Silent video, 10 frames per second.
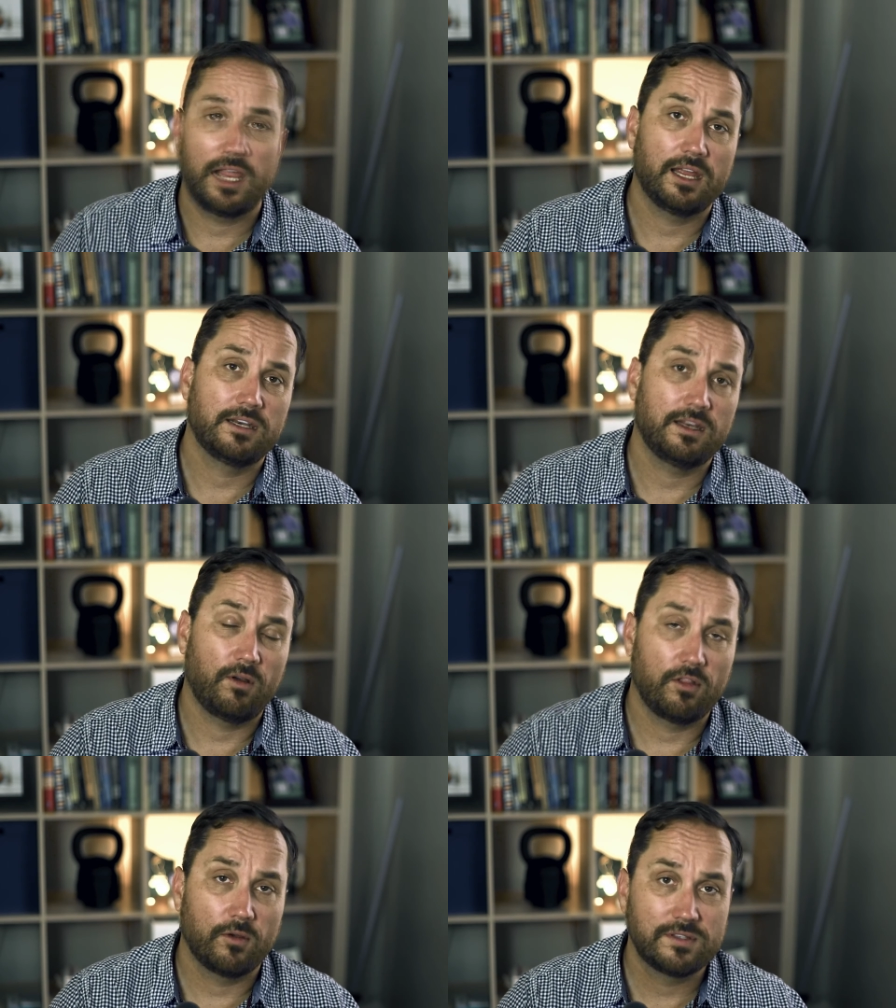And
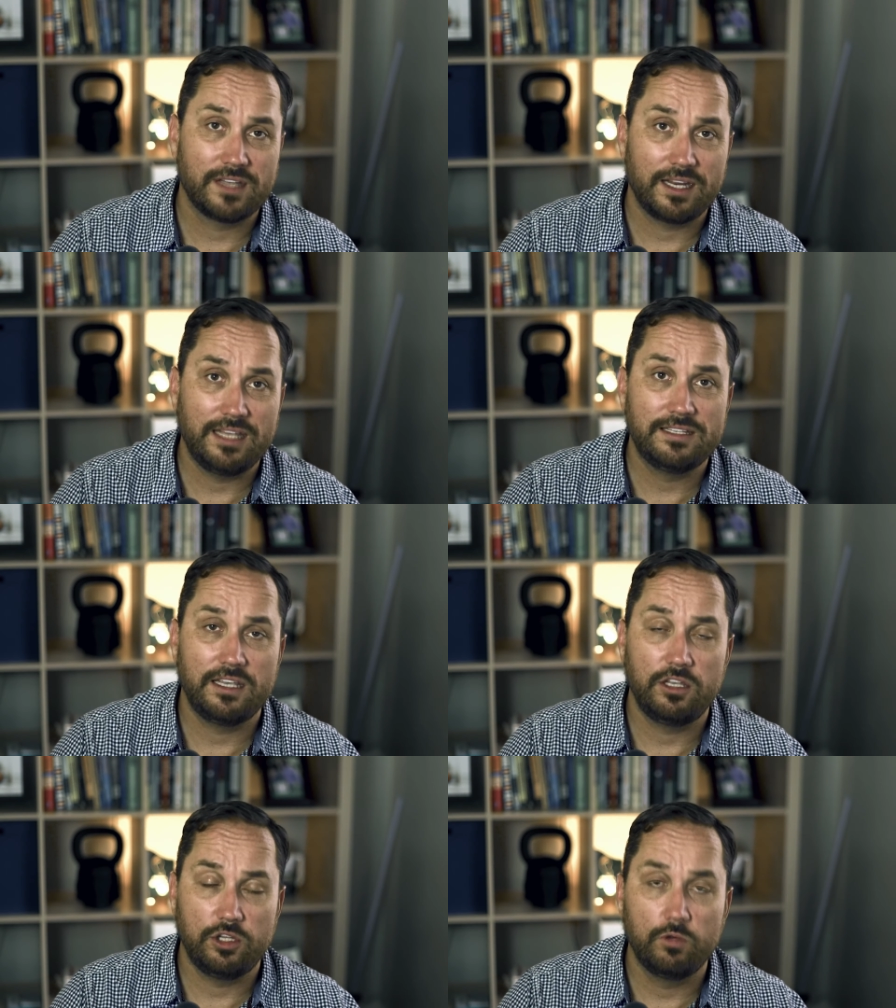although it's not
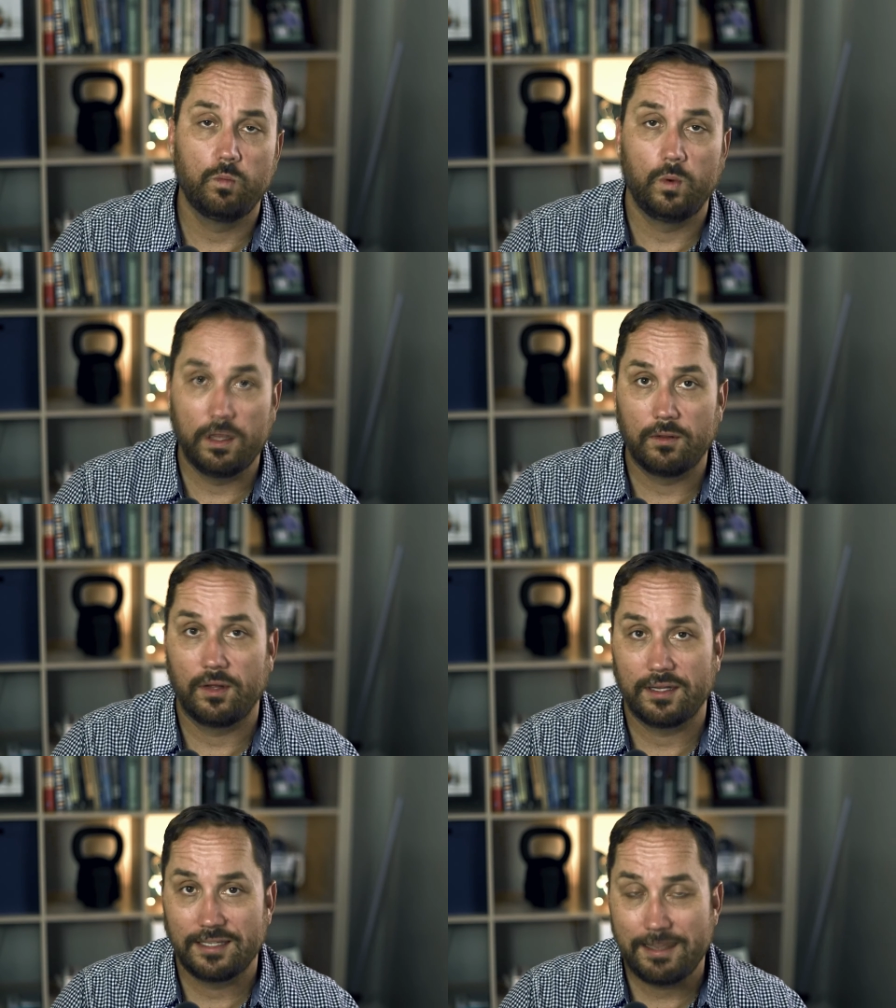easy, you
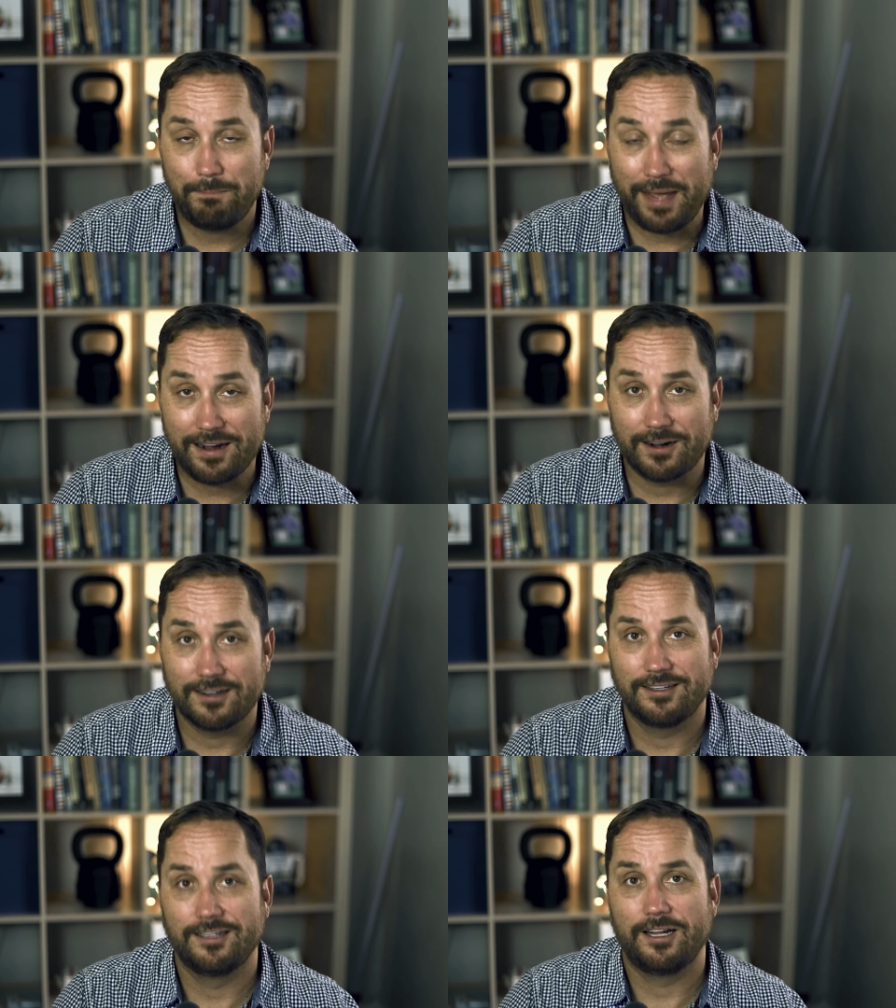will get better.